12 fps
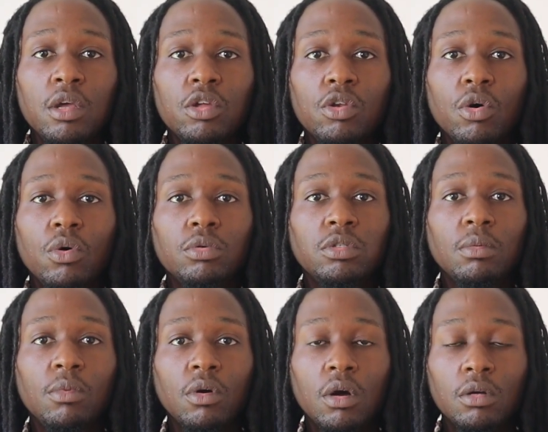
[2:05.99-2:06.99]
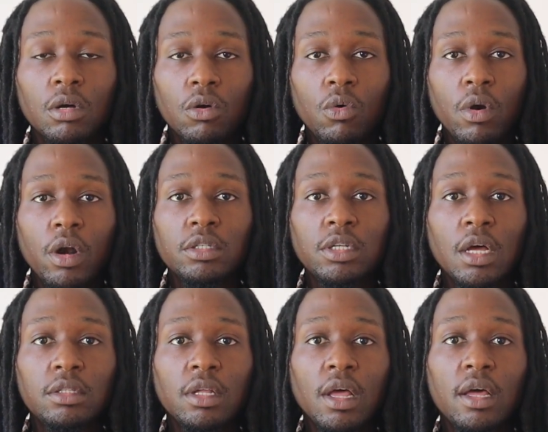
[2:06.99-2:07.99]
You know, some Aquarius
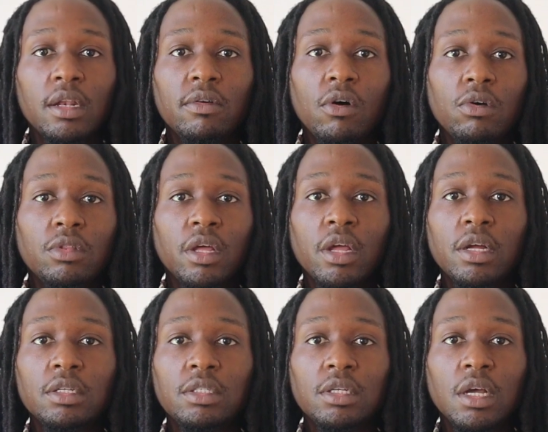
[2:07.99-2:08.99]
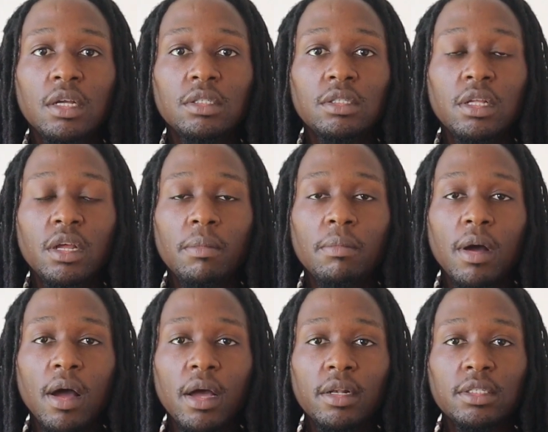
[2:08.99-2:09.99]
out there, out of all the air signs, their
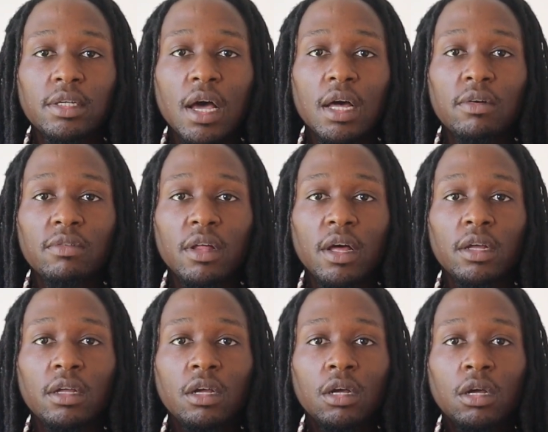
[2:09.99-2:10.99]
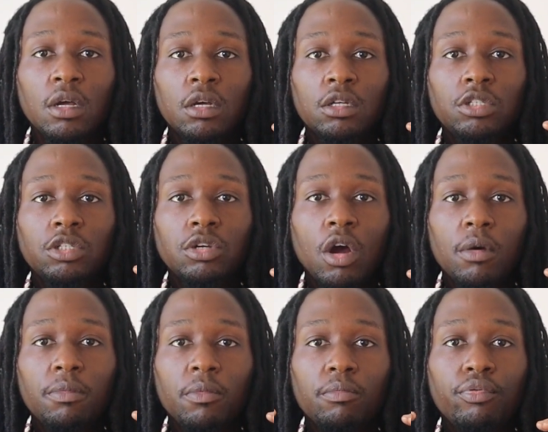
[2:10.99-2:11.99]
mind is kind of like
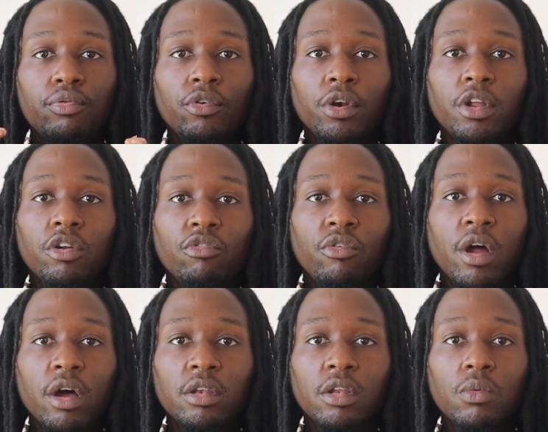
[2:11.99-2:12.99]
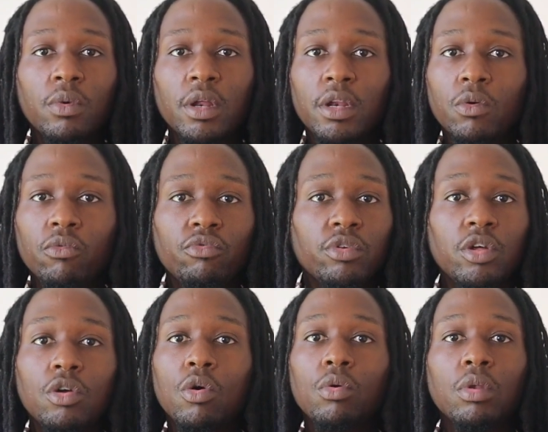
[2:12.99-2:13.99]
sharp and pretty grounded where they don't
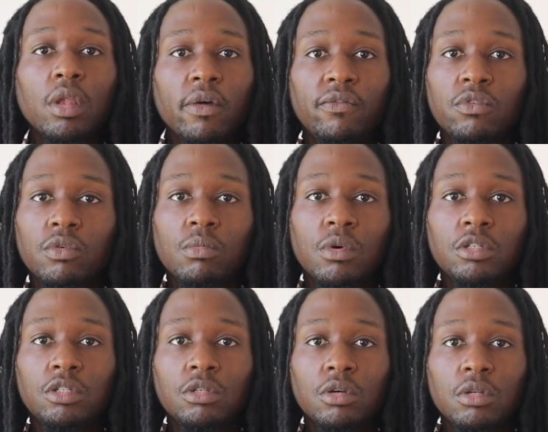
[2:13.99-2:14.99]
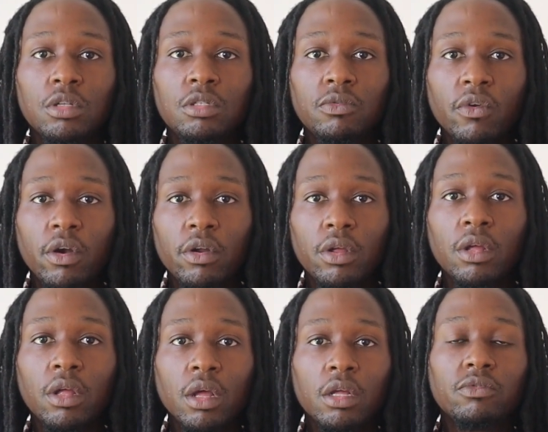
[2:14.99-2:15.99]
really go left too much. You know, it's
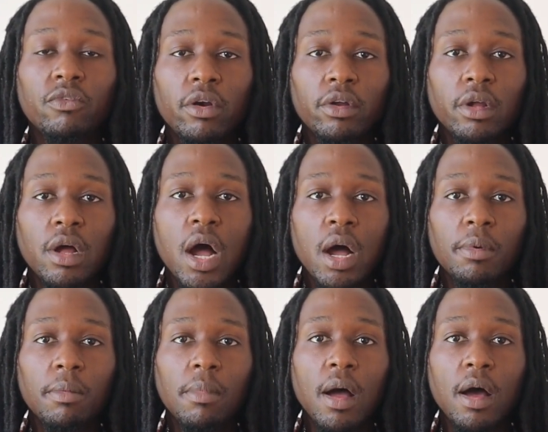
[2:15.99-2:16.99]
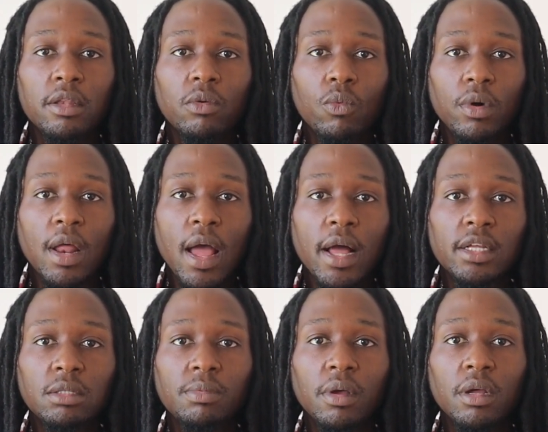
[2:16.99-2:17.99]
very calm and mild in one
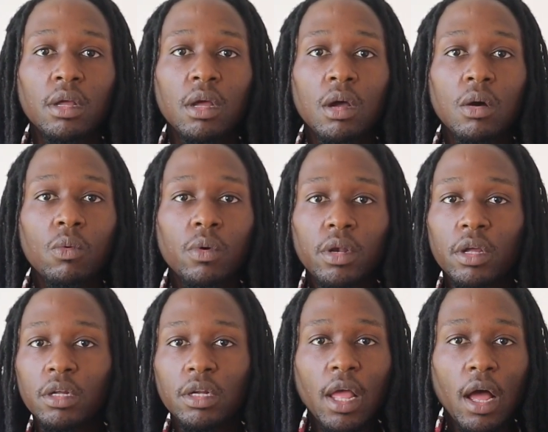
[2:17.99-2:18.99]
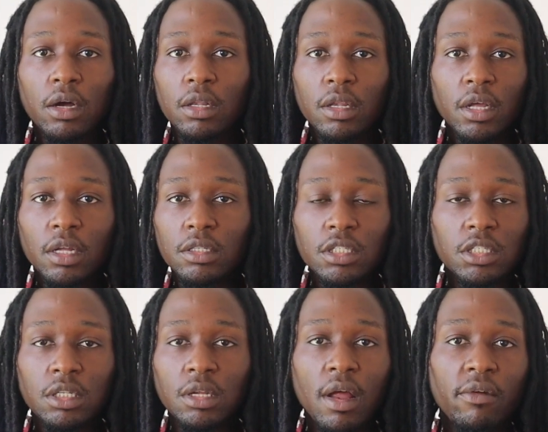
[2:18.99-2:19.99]
aspect where they could calculate and
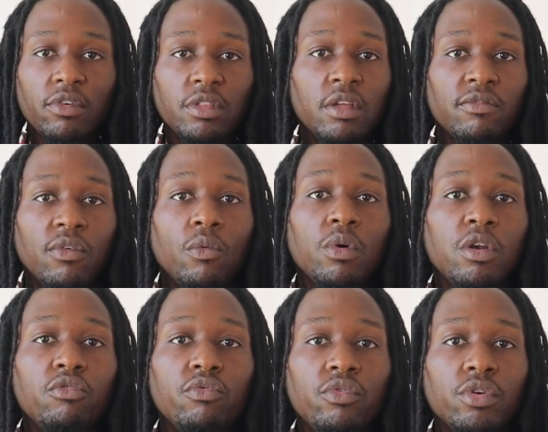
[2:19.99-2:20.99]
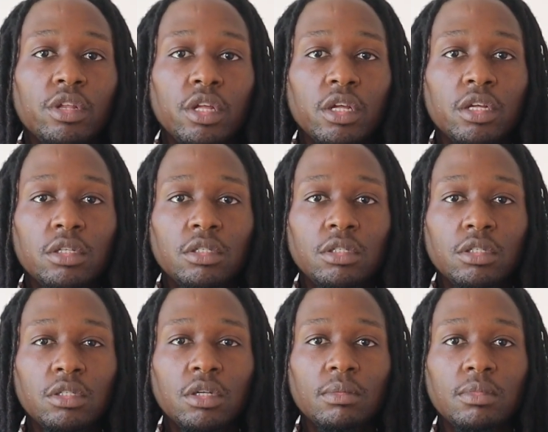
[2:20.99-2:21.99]
just see everything for what it really is. You
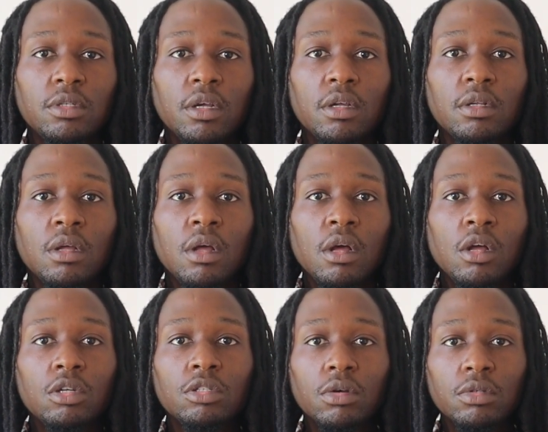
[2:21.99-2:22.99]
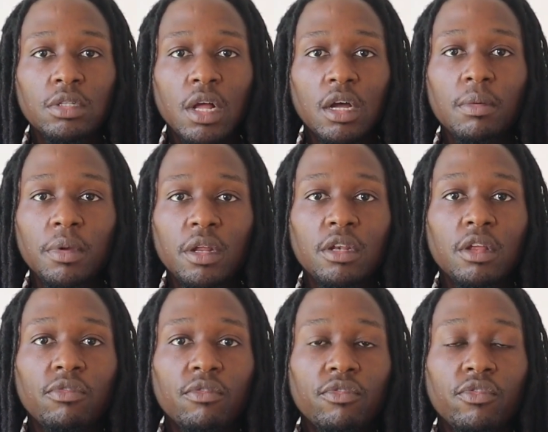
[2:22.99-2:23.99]
see what I'm saying? So it's not going to be any
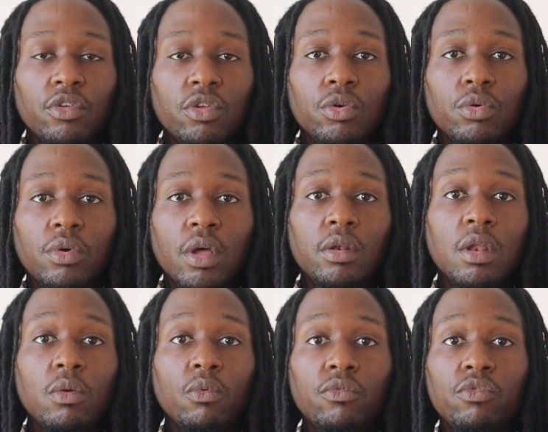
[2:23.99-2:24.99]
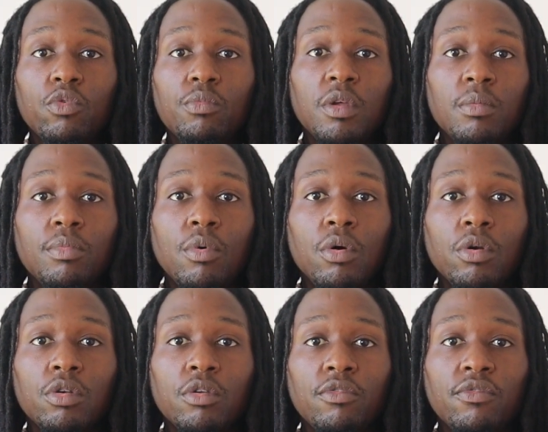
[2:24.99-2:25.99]
different for you. And then with you being born
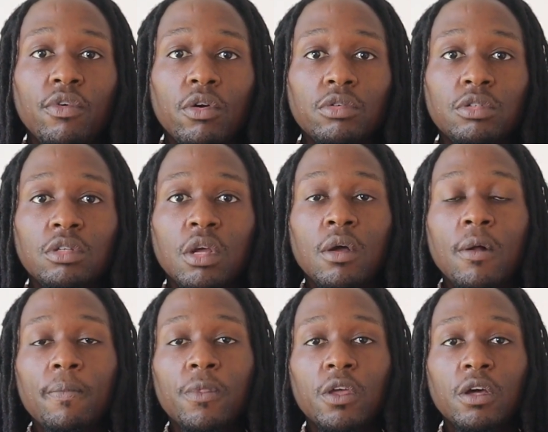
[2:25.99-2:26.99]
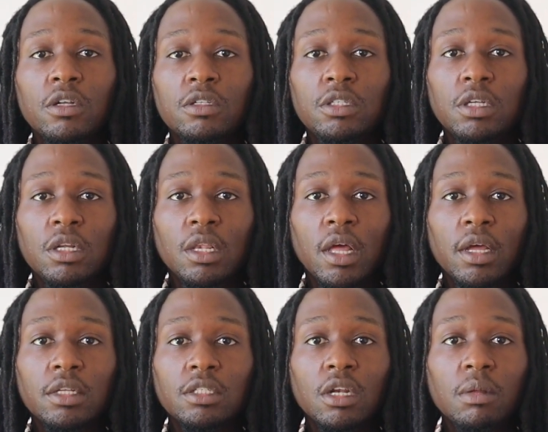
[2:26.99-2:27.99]
on the 1st, you're going to see like
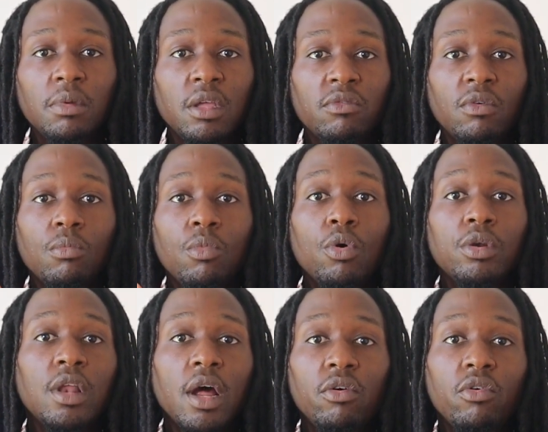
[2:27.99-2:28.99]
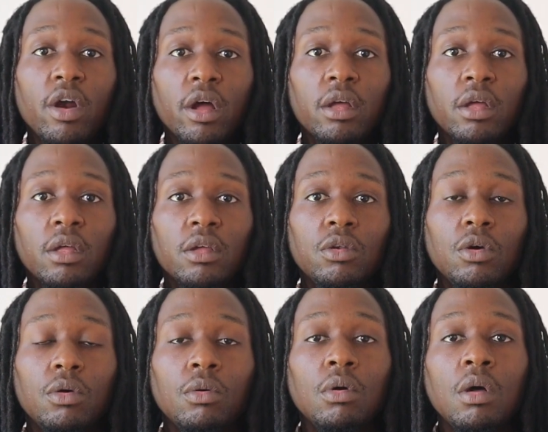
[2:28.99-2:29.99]
it's going to be even more direct, you
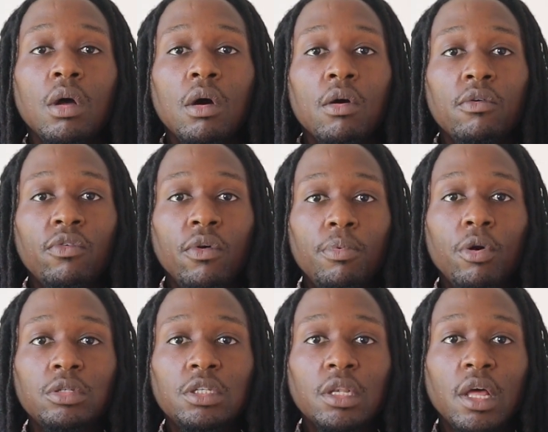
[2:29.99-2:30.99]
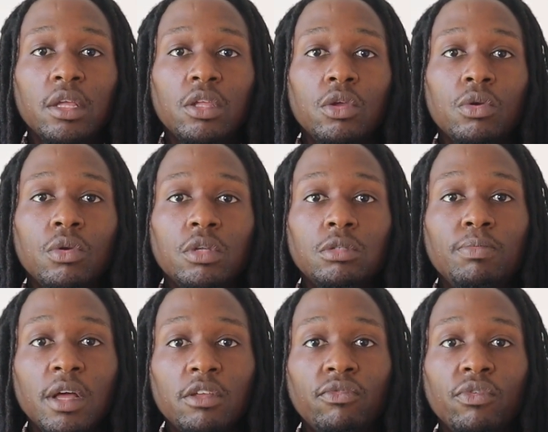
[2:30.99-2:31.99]
know. For a person like you, it's
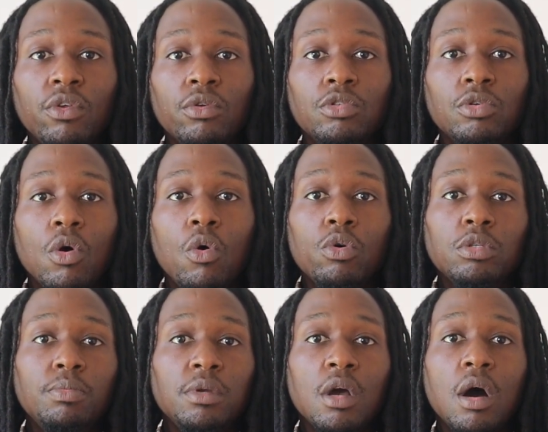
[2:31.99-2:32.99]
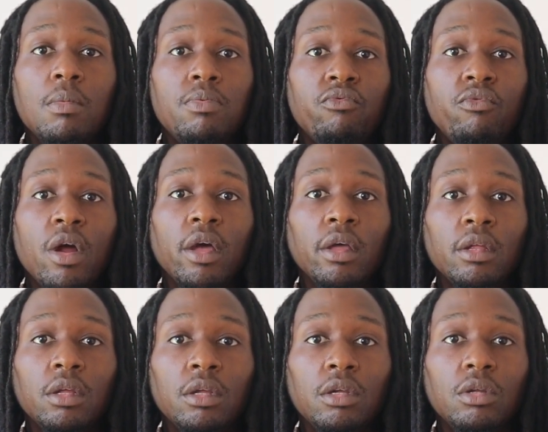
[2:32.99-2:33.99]
best for you to always be upright.
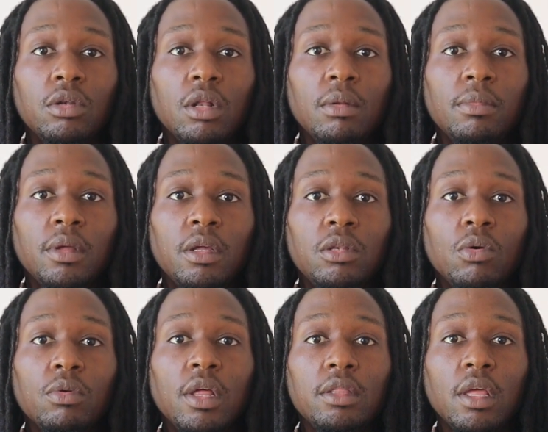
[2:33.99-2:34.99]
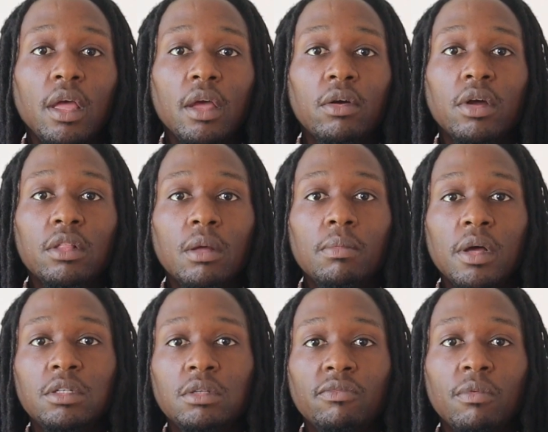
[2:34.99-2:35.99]
You know what I mean? Don't let the anger get the
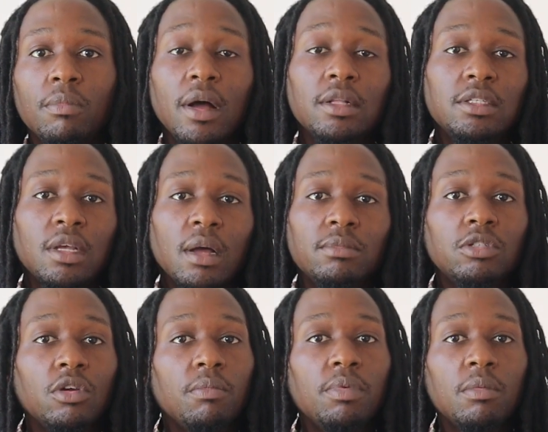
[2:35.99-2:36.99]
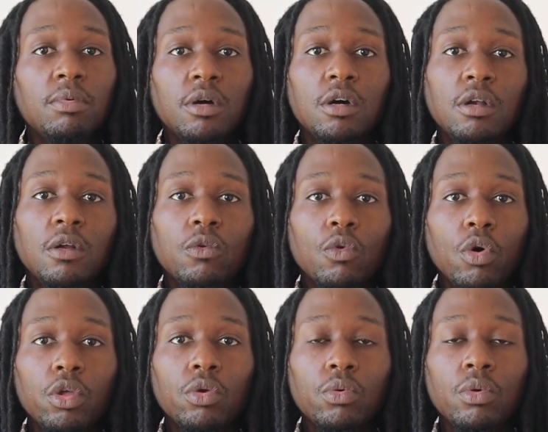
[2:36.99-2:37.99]
best of you. By the time certain people could
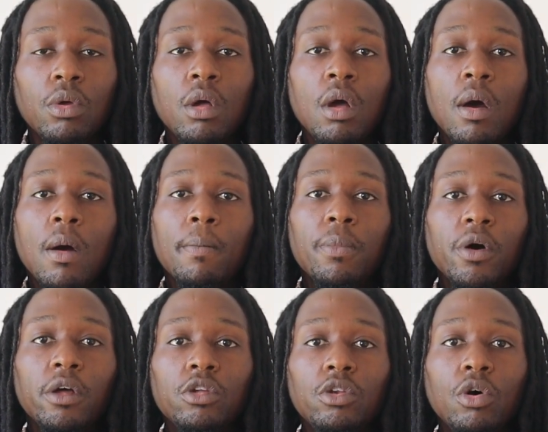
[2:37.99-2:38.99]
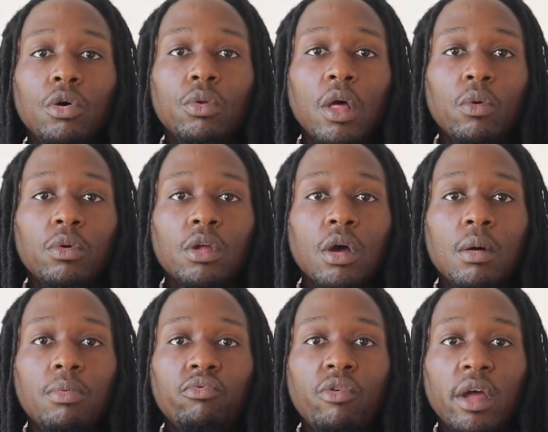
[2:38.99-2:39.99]
annoy you. But, you know, like when you're
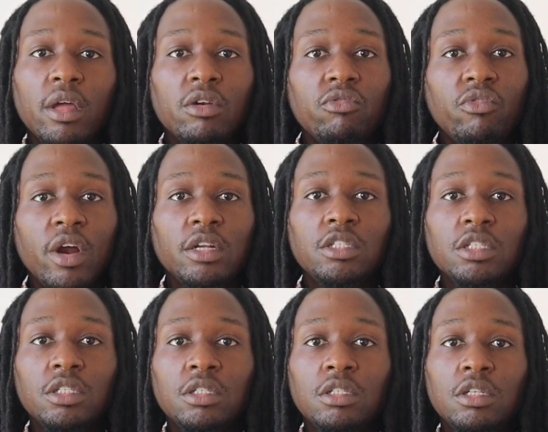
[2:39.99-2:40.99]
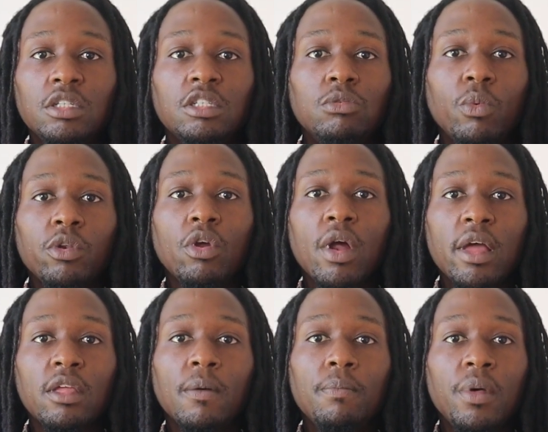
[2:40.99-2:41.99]
upright and righteous, this is when you're
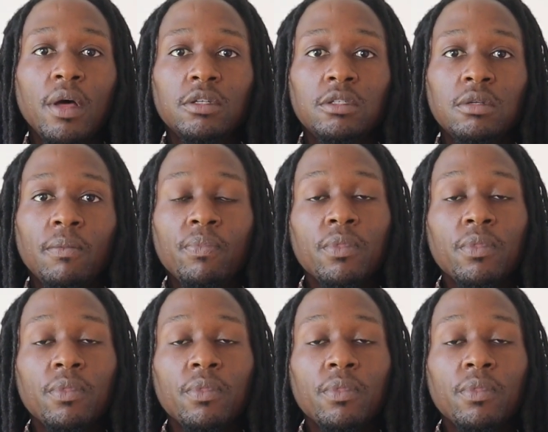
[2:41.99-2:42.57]
at your best.